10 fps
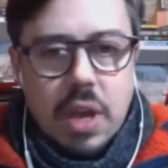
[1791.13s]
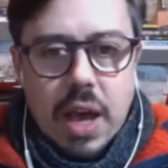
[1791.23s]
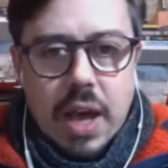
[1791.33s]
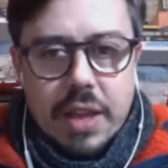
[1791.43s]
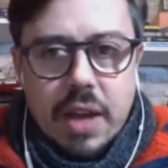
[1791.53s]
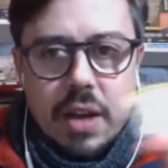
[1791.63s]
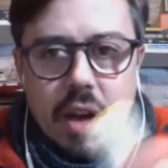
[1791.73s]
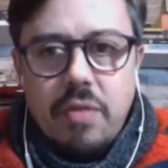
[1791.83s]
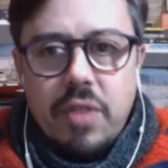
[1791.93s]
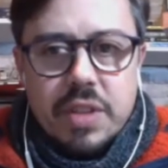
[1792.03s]
and that
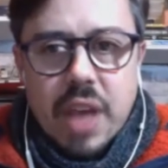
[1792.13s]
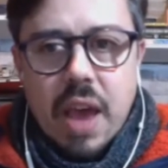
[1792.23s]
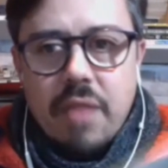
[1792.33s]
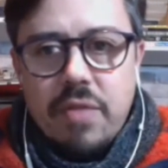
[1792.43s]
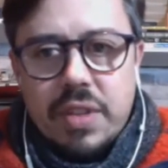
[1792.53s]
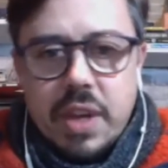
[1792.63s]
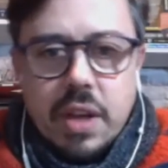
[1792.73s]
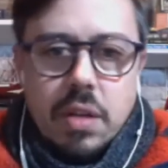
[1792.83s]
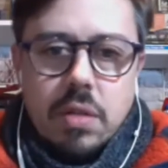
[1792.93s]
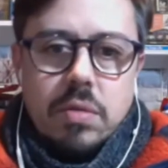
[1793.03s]
covers every
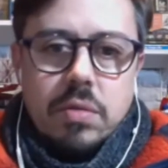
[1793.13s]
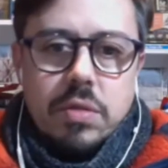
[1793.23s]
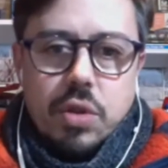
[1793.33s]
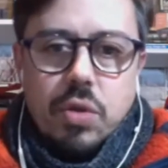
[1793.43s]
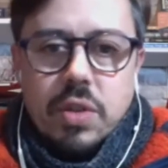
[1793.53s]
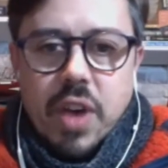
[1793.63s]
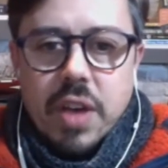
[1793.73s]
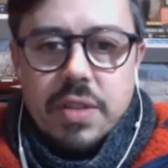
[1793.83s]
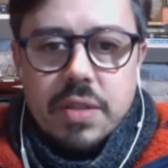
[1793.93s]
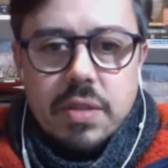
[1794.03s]
single school
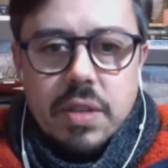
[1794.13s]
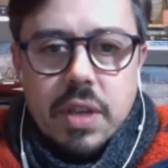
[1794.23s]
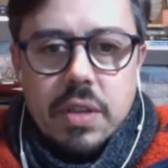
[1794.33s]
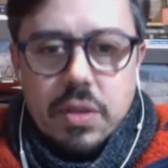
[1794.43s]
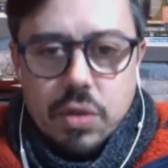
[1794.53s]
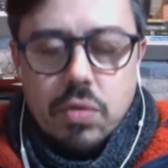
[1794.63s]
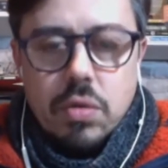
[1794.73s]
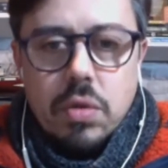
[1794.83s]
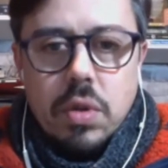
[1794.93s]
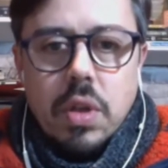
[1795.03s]
device in the school.
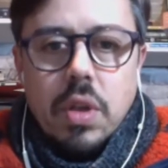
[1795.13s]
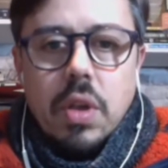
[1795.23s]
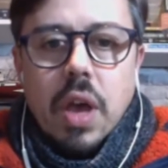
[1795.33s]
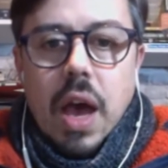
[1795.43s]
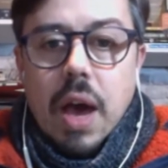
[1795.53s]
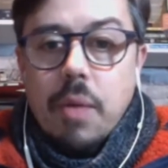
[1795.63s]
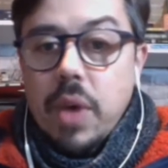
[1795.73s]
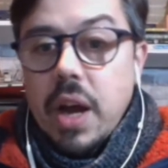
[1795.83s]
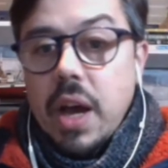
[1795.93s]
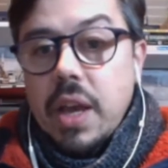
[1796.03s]
And
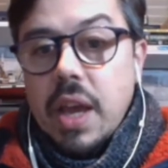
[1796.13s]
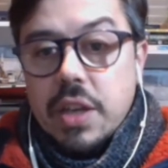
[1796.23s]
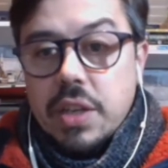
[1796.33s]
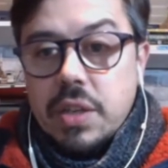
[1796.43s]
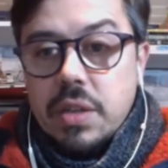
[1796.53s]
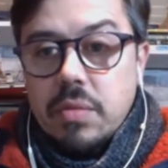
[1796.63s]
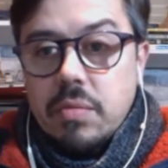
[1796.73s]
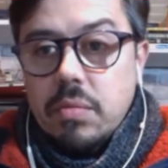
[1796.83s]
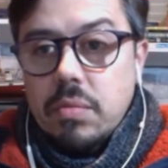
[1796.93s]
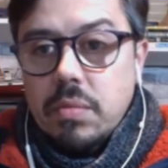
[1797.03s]
when I get
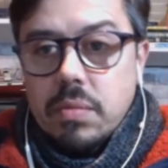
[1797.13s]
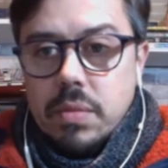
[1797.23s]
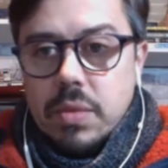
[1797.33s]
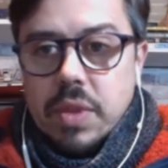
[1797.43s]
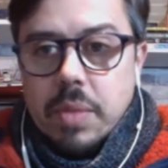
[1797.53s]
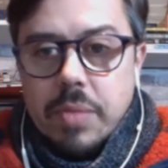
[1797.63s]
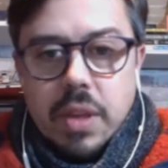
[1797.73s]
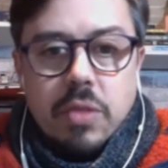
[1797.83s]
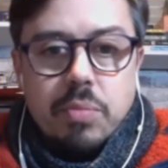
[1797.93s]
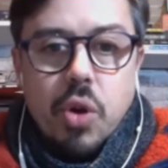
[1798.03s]
something
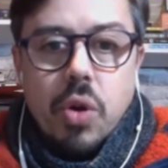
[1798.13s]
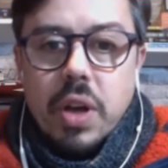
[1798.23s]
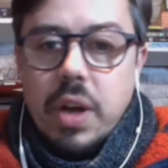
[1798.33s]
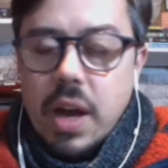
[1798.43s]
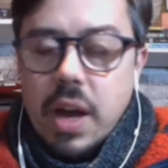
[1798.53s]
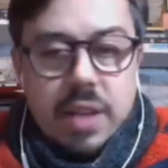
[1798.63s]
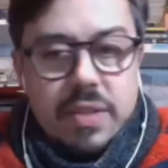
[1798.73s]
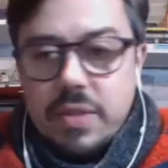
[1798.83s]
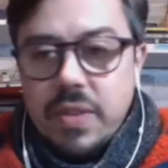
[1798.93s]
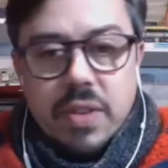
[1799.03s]
that's broken, unless
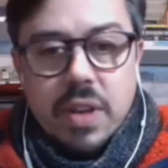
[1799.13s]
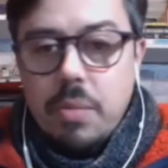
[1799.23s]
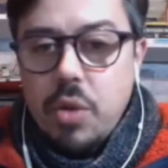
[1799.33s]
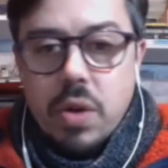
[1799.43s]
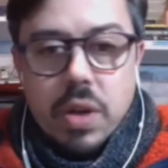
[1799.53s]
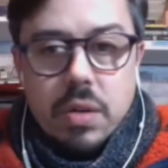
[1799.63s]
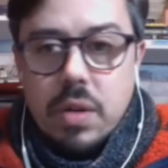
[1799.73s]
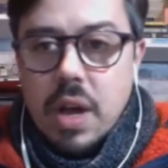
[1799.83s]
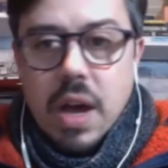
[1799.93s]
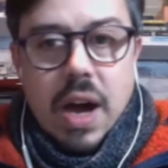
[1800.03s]
it's physically broken,
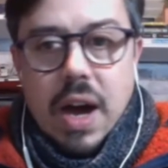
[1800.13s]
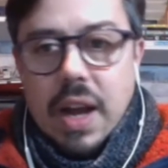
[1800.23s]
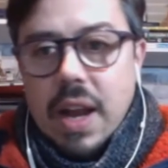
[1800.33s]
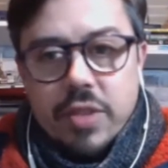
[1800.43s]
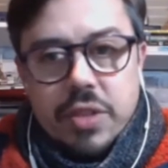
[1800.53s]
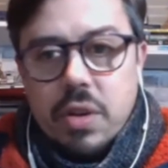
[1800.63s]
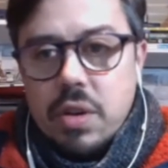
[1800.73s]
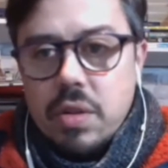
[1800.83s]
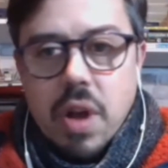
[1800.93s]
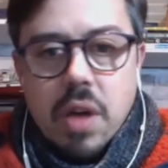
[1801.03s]
I'll have it
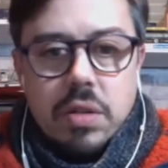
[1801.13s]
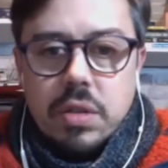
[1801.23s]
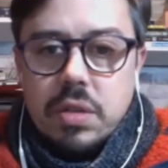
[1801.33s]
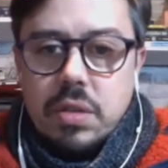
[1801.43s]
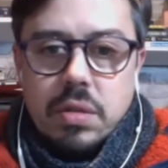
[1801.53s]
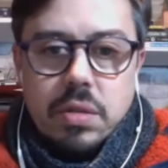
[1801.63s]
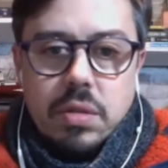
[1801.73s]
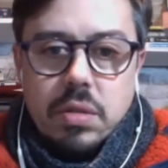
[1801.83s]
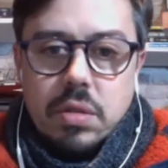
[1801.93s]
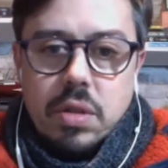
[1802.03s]
turned around
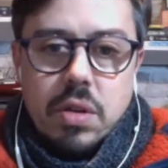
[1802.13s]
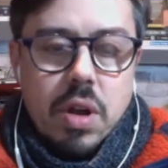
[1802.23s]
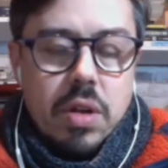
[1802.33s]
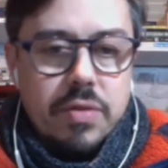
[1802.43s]
in